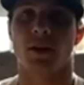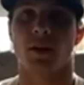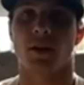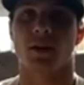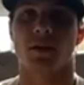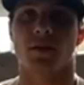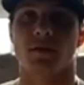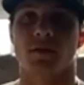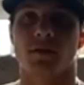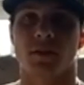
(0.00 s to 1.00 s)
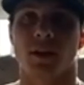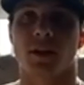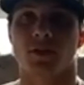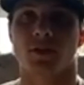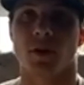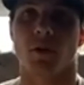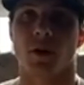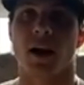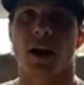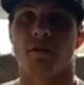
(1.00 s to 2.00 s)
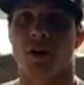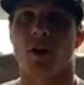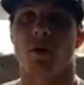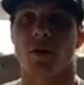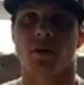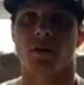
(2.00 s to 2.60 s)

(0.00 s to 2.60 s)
need to get your lower half going.